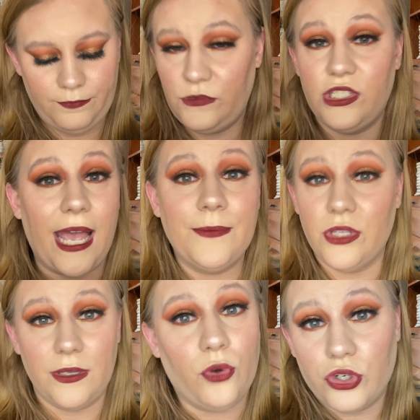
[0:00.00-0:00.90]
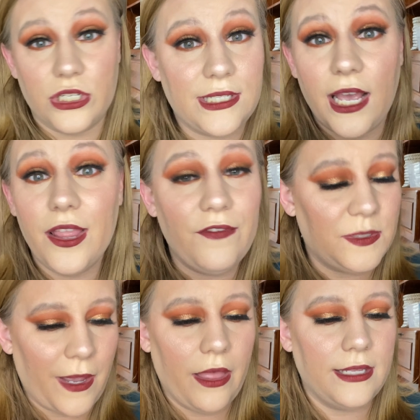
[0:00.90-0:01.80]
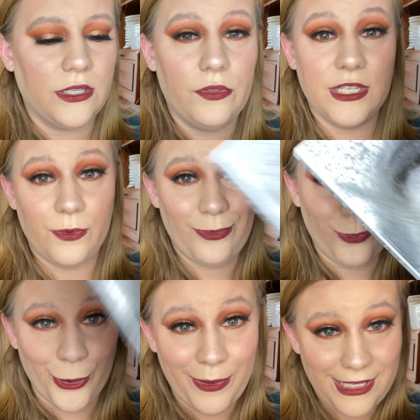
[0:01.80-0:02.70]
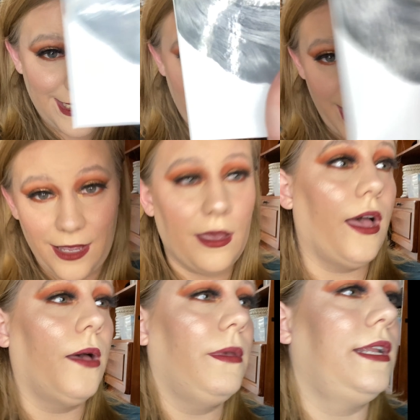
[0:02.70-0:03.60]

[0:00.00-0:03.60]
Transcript: just absolutely gorgeous. I love this palette, so this one will be staying. It